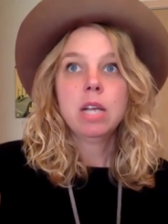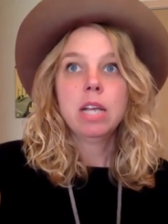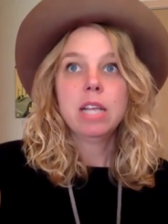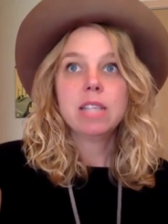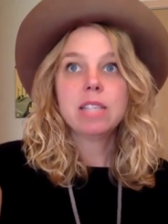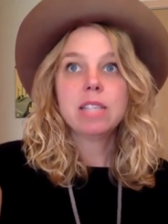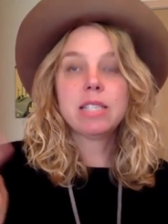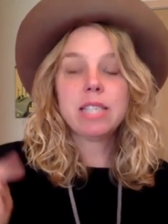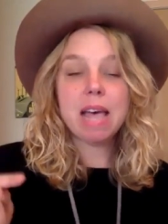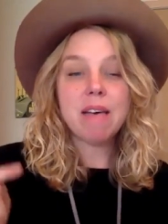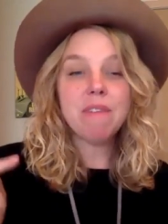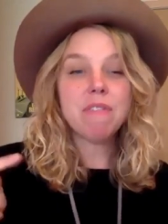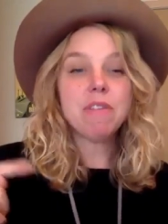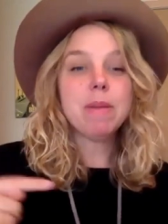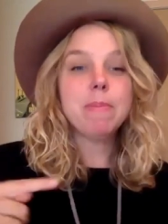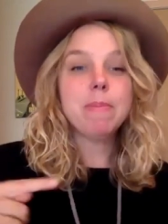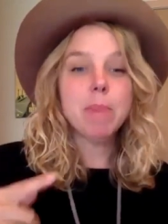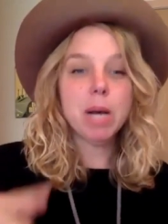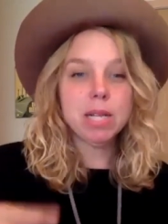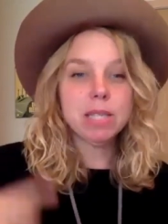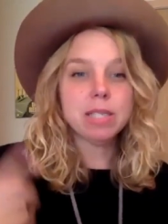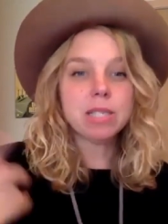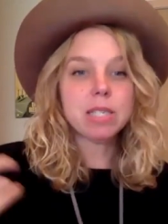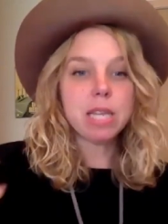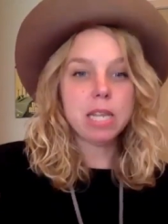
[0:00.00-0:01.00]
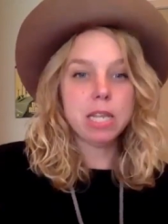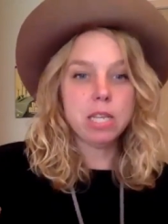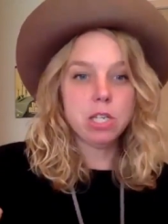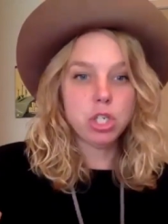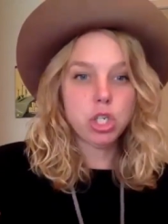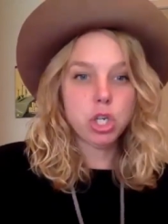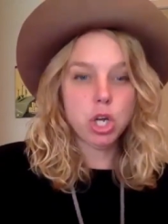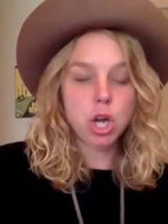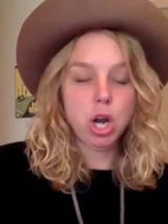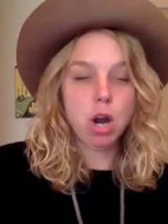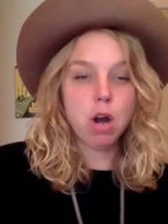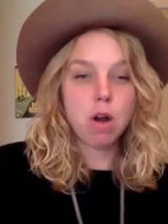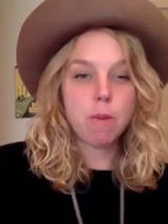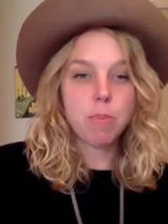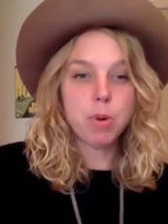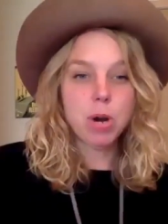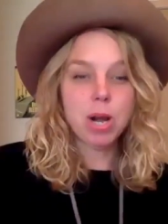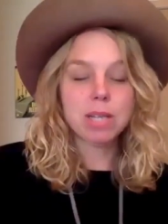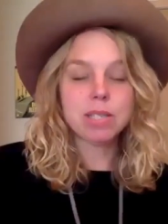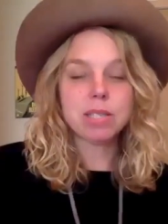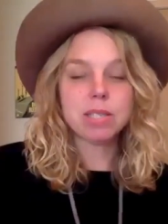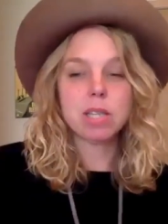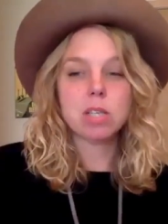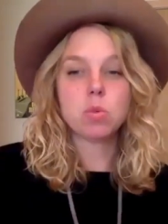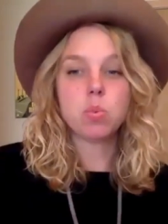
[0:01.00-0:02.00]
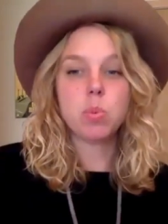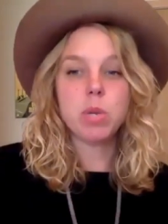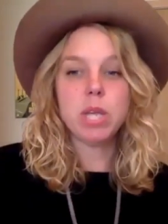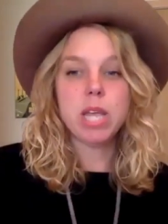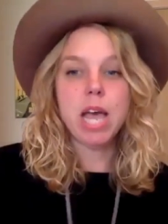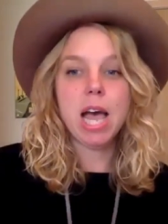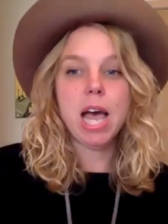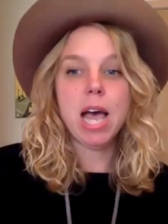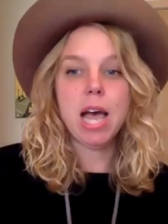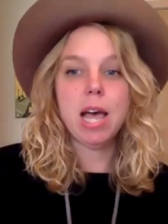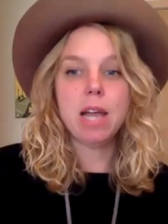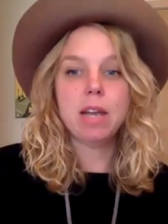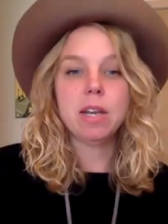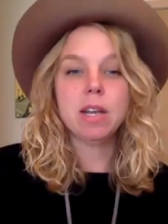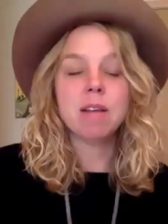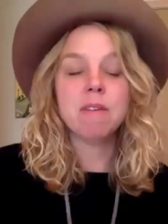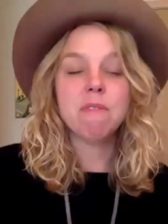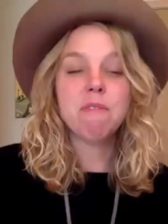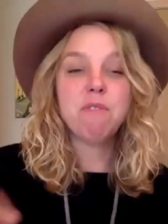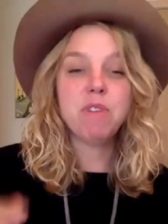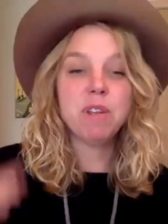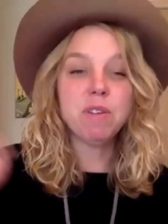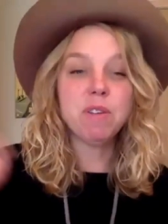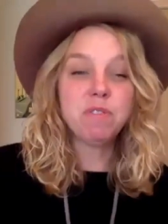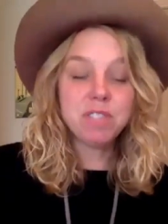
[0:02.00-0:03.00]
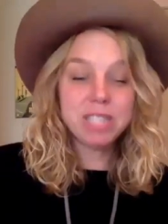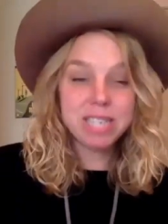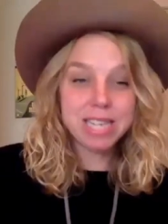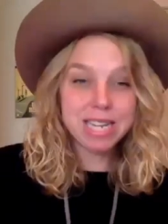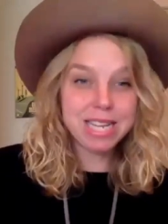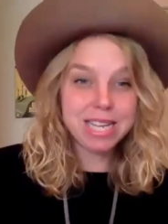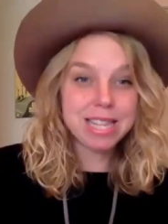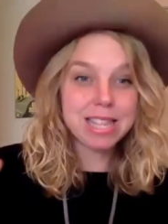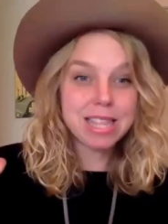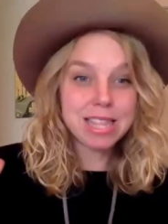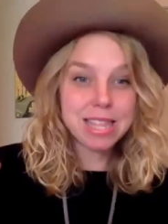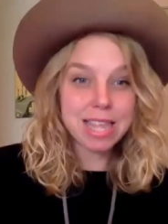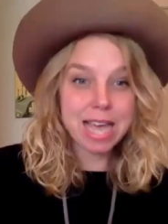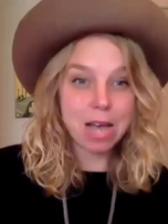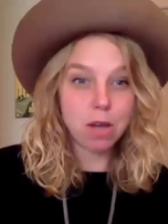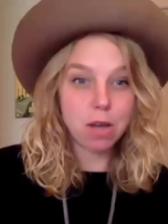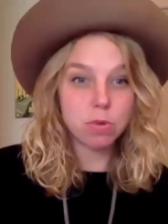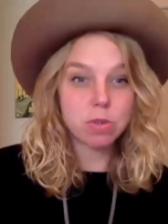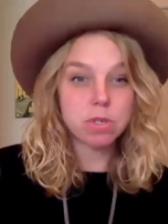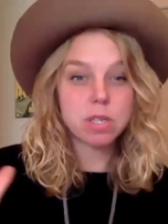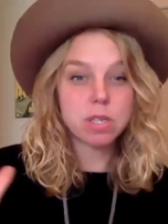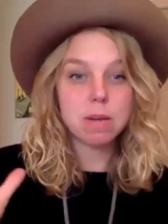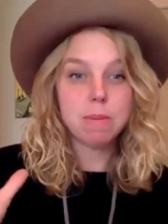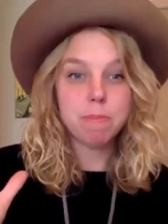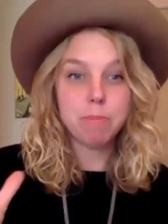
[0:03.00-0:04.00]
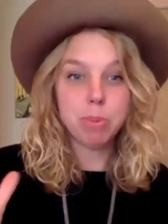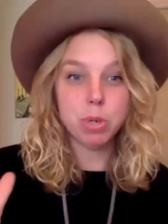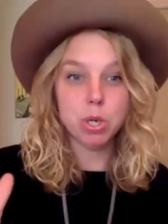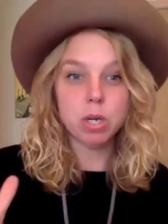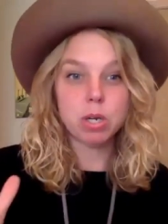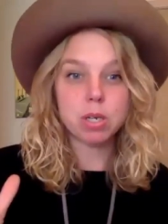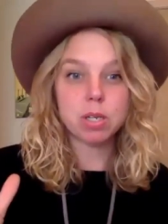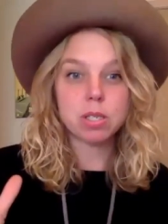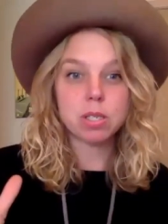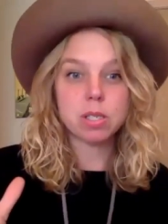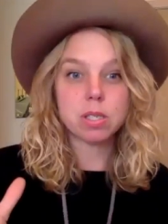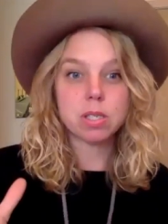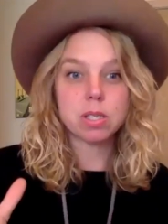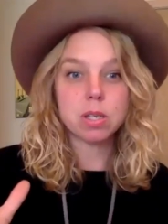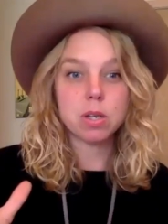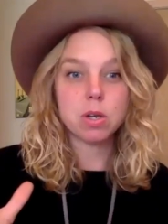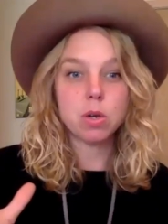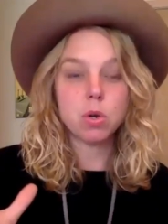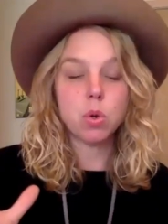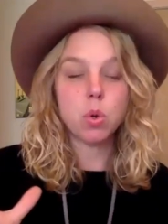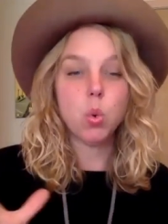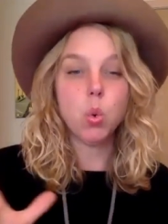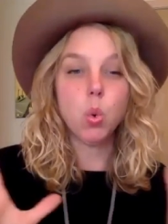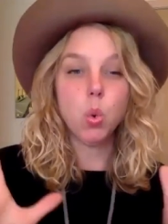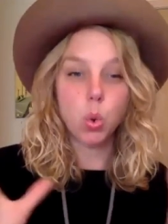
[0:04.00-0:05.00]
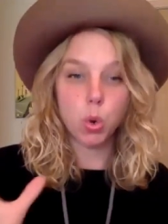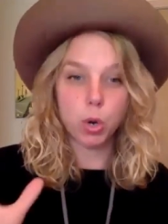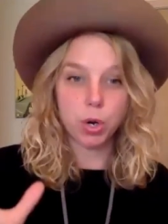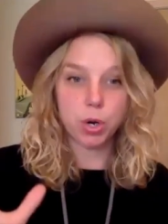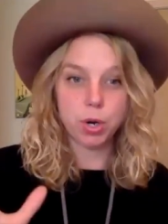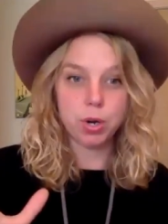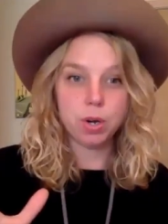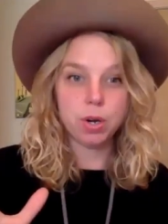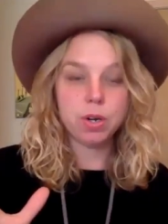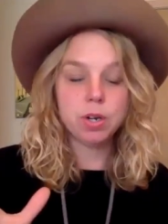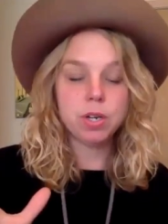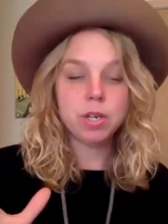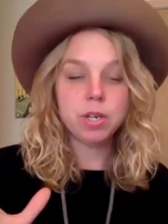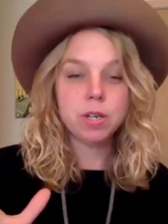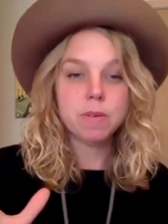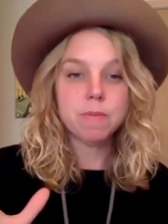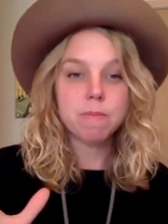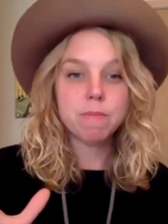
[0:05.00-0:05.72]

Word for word: seven months into our process, we had 15,000 books ordered.